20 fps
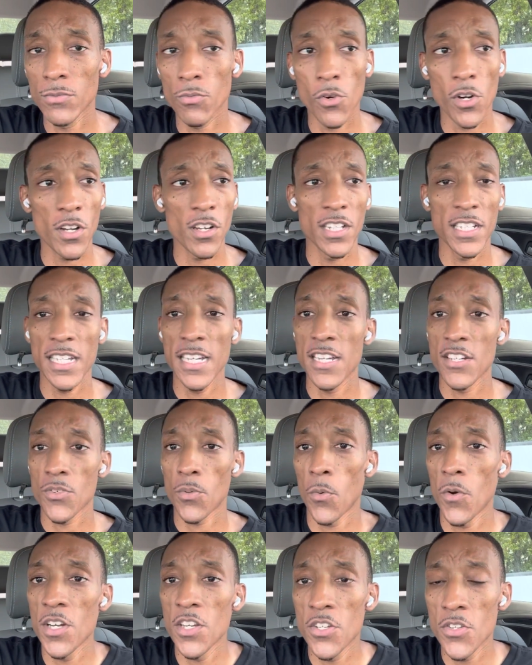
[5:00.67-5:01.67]
We're only getting
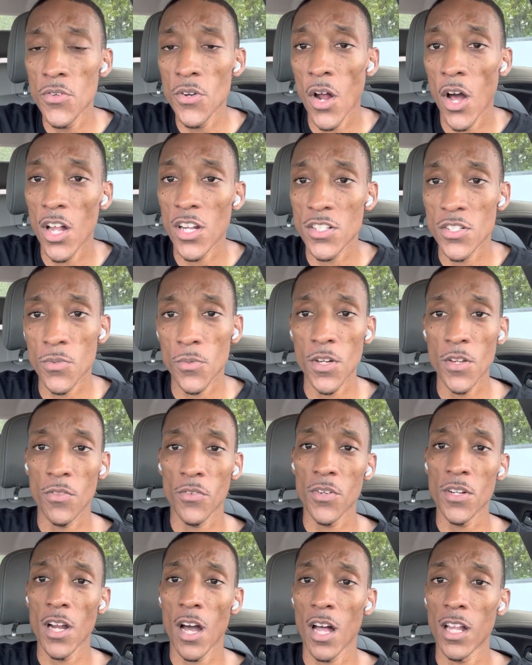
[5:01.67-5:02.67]
$22,
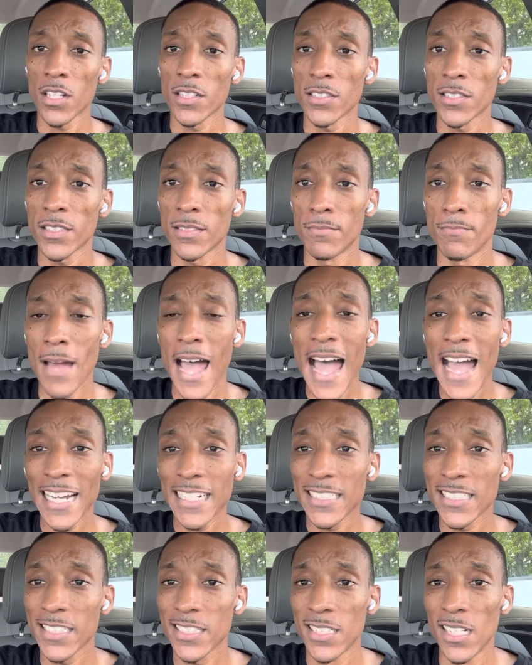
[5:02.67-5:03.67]
$23
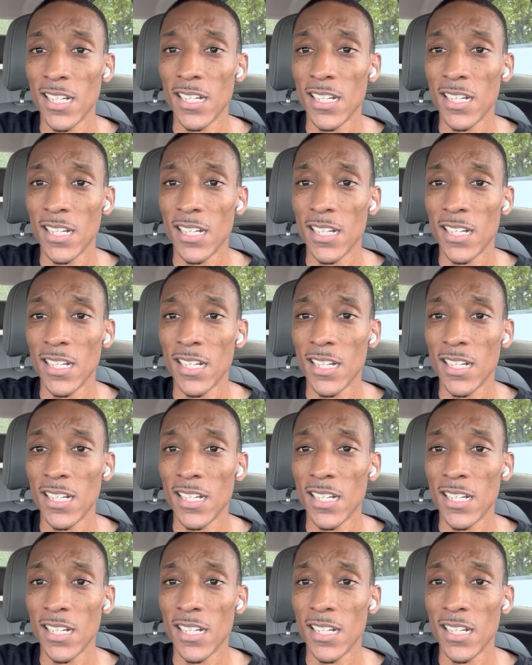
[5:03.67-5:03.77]
max.